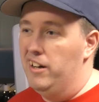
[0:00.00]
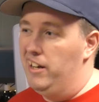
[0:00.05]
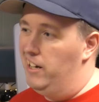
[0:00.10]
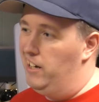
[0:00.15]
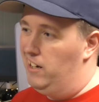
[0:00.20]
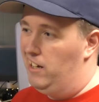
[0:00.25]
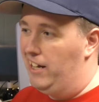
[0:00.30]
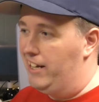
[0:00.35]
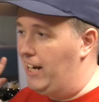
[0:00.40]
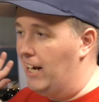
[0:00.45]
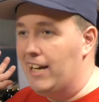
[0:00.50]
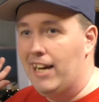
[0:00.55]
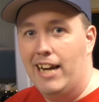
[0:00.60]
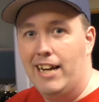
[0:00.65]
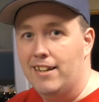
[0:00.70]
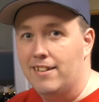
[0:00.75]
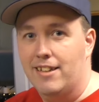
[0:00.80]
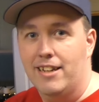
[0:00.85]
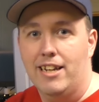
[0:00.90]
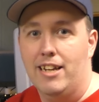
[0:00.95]
one, and like, I
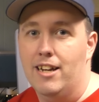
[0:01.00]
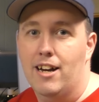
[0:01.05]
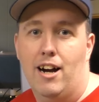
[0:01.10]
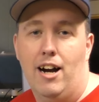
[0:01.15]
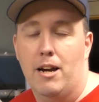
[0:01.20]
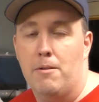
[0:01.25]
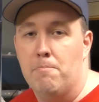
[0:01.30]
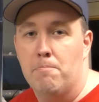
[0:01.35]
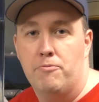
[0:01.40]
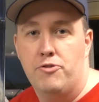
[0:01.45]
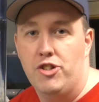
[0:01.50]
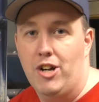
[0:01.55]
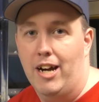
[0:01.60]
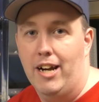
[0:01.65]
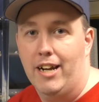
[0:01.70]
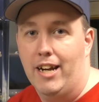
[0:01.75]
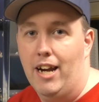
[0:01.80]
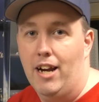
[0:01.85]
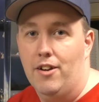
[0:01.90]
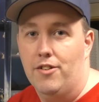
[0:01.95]
hate the Eheim
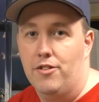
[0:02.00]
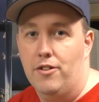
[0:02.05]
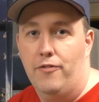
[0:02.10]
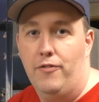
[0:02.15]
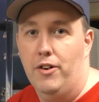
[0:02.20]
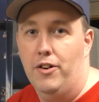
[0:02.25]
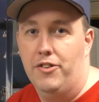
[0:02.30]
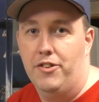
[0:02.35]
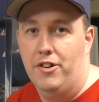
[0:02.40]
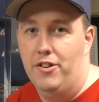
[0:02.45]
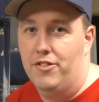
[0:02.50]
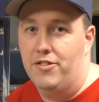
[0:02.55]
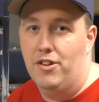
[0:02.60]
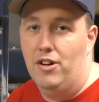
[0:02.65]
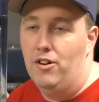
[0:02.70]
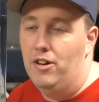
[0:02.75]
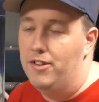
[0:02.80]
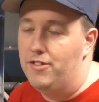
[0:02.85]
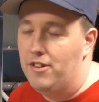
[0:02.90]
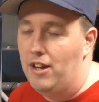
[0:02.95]
giant canister filter.
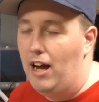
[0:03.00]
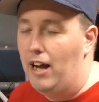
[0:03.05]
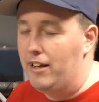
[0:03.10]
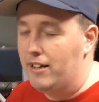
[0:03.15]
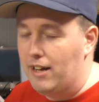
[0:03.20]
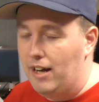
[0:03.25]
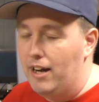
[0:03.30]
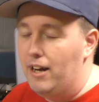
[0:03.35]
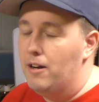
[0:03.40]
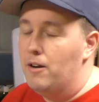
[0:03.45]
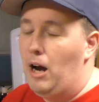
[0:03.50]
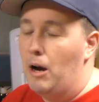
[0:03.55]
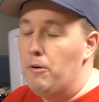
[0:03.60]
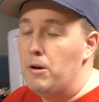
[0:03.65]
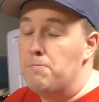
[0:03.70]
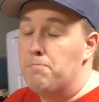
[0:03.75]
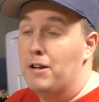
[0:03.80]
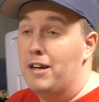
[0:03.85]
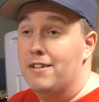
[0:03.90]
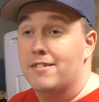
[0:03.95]
So it's like I
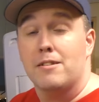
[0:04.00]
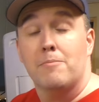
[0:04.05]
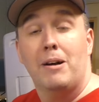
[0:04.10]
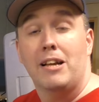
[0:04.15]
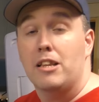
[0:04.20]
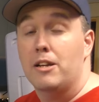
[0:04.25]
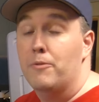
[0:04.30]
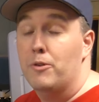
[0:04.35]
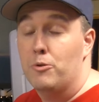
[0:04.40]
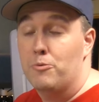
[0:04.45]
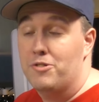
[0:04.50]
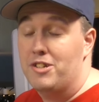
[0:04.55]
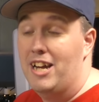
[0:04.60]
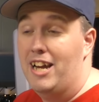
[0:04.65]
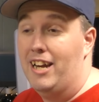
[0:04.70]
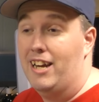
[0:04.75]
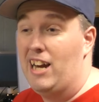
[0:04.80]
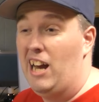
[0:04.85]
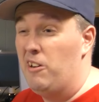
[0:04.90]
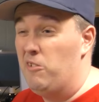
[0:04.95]
replaced in my living room
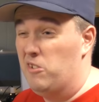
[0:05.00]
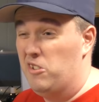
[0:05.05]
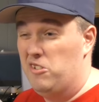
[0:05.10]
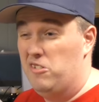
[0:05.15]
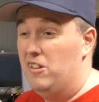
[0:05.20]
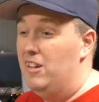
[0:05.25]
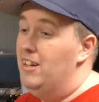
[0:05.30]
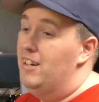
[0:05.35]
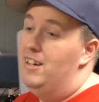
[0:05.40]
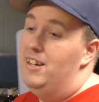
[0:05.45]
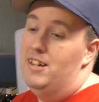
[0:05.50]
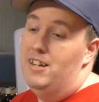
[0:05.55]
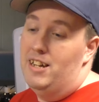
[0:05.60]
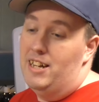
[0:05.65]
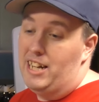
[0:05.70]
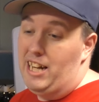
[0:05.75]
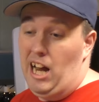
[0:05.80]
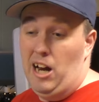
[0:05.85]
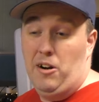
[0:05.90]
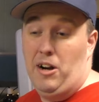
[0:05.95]
tank.
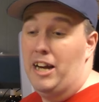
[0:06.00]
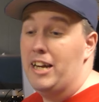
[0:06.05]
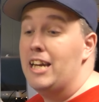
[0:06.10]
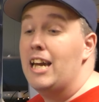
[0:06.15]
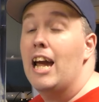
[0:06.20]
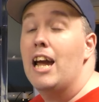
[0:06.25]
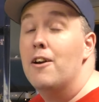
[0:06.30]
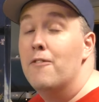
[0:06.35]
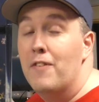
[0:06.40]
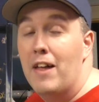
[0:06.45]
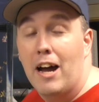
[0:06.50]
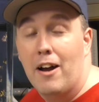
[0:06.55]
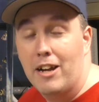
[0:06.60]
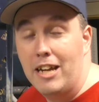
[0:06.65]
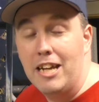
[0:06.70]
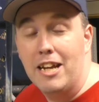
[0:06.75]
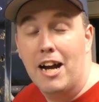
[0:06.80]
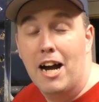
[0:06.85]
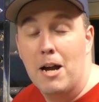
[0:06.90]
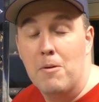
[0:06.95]
I gave
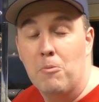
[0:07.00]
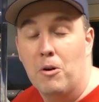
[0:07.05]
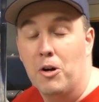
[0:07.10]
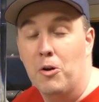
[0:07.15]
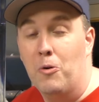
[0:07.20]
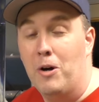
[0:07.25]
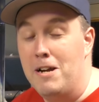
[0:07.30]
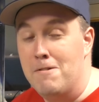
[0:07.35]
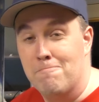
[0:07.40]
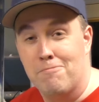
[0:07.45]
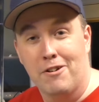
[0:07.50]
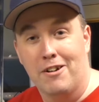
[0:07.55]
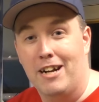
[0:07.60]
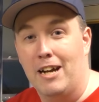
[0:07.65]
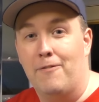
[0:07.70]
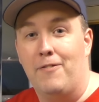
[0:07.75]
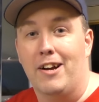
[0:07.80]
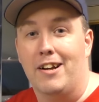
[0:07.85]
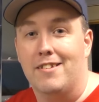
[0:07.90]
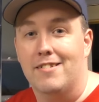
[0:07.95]
that Eheim one away and put an
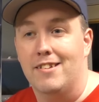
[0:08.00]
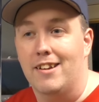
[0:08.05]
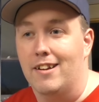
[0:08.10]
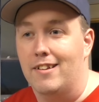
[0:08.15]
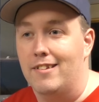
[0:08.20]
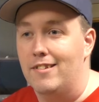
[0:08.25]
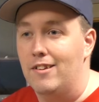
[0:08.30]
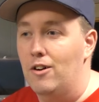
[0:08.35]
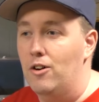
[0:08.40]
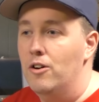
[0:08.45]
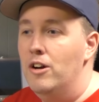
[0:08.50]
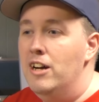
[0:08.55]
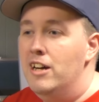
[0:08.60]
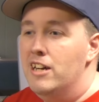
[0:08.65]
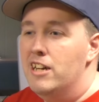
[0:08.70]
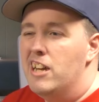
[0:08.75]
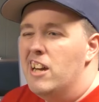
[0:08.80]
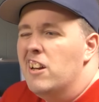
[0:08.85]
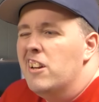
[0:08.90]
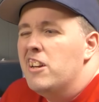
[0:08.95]
FX6. So
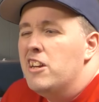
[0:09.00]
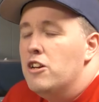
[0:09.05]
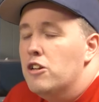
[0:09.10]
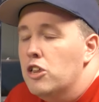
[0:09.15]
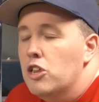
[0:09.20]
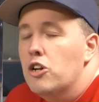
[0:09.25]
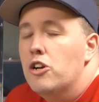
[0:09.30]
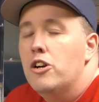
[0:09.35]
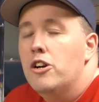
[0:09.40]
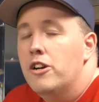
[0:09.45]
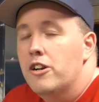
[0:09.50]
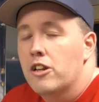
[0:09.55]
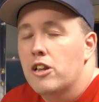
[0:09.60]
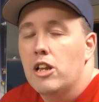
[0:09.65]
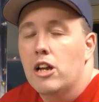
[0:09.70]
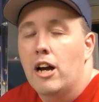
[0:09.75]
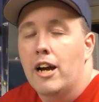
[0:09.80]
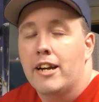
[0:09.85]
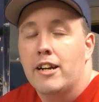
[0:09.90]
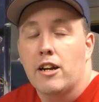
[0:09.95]
you learn to
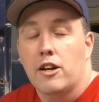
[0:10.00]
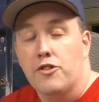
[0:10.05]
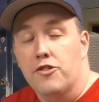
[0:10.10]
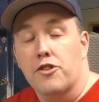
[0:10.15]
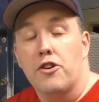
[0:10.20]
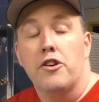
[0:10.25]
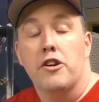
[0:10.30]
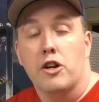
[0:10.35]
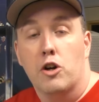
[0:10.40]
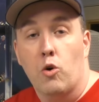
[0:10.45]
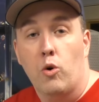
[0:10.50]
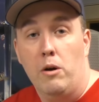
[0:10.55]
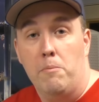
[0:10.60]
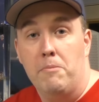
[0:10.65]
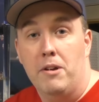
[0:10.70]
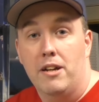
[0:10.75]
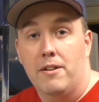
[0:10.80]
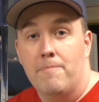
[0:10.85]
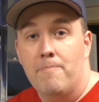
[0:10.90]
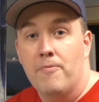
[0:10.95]
like certain
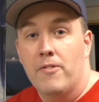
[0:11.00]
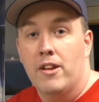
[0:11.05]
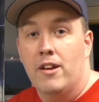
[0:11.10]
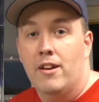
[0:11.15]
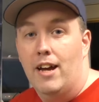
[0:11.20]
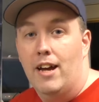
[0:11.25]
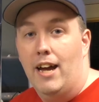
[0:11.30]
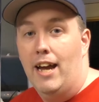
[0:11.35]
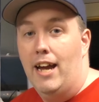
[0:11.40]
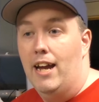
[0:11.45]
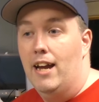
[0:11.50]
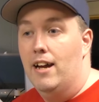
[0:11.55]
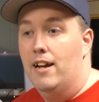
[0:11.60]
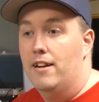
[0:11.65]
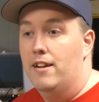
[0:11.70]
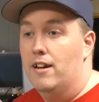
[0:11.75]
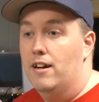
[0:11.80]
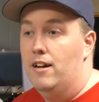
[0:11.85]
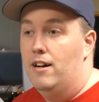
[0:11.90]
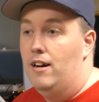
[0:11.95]
equipment,
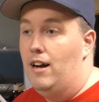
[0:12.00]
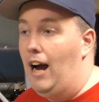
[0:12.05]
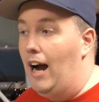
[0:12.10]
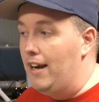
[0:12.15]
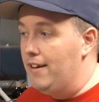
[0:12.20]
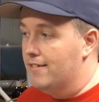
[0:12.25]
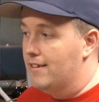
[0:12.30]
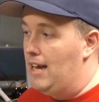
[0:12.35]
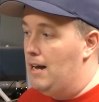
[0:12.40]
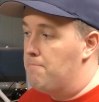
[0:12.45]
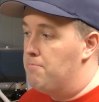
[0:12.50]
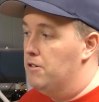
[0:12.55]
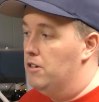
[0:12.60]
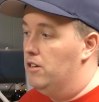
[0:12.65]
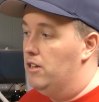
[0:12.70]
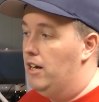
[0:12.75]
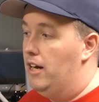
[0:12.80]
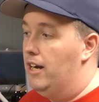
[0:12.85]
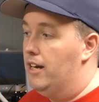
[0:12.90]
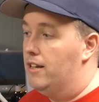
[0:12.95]
and I just happen
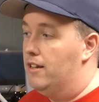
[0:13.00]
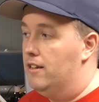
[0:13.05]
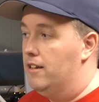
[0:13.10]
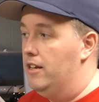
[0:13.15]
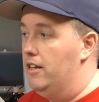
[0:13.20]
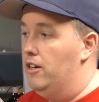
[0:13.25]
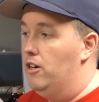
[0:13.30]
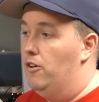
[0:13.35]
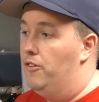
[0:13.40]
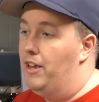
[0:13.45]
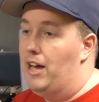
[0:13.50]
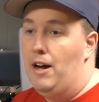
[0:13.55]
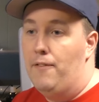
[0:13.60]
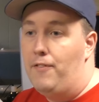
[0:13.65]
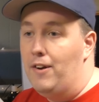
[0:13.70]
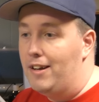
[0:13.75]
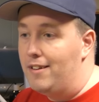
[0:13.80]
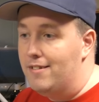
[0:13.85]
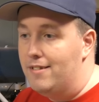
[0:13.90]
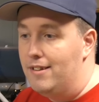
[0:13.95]
to like, you know, the
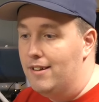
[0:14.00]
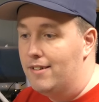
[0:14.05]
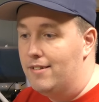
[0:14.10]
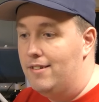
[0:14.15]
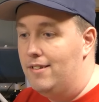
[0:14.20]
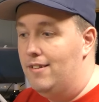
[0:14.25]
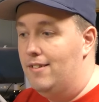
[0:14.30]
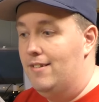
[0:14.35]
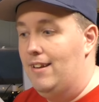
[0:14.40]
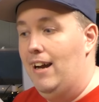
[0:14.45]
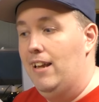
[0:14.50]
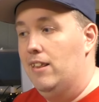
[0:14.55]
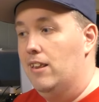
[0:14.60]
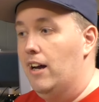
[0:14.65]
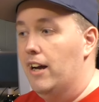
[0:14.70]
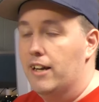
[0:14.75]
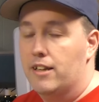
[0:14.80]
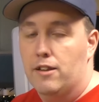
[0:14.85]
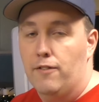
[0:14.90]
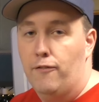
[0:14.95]
FX6s. I
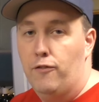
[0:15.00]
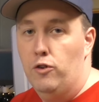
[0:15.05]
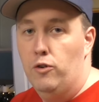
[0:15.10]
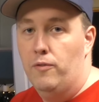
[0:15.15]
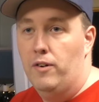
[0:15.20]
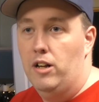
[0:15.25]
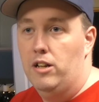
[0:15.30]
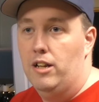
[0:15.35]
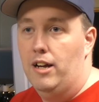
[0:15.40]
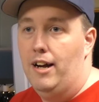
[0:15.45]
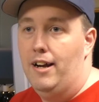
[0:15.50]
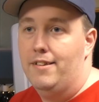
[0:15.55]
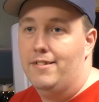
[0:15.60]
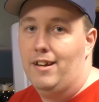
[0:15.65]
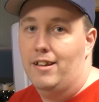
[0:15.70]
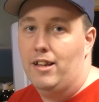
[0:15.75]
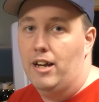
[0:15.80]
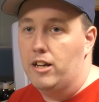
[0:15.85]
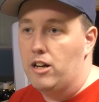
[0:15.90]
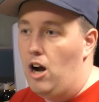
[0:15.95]
like the Flue
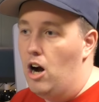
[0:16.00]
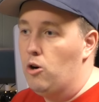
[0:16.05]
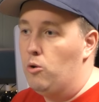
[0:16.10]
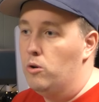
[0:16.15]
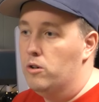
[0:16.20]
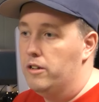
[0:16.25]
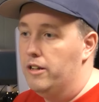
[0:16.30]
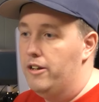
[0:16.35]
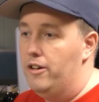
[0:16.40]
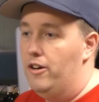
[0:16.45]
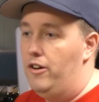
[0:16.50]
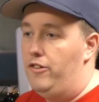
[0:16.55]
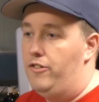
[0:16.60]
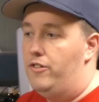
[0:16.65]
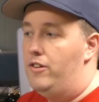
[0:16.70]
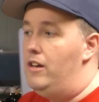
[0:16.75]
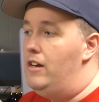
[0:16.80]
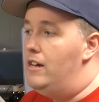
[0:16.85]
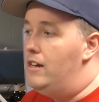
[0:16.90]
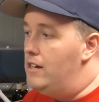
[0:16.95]
lights. I like Aqua
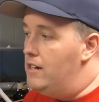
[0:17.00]
Clears.